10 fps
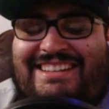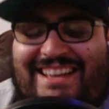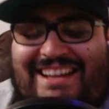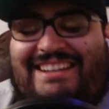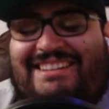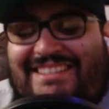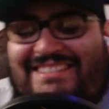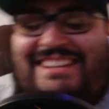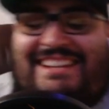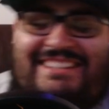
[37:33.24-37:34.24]
Yeah,
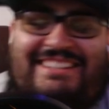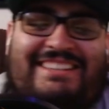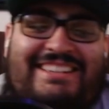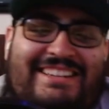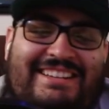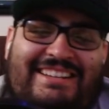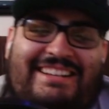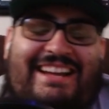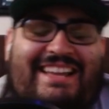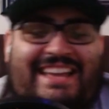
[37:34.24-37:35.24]
exactly.
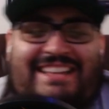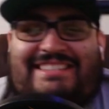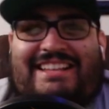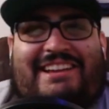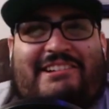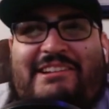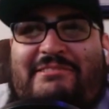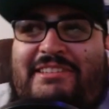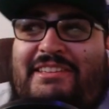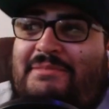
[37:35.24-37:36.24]
I can't stand
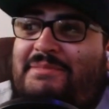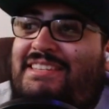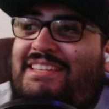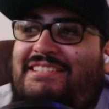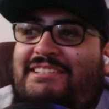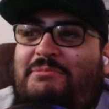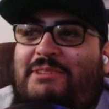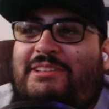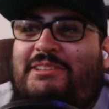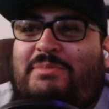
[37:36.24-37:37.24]
Grant Williams. He's uh,
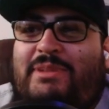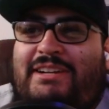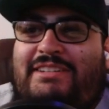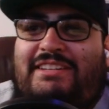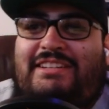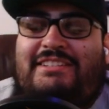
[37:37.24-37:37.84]
he's so annoying.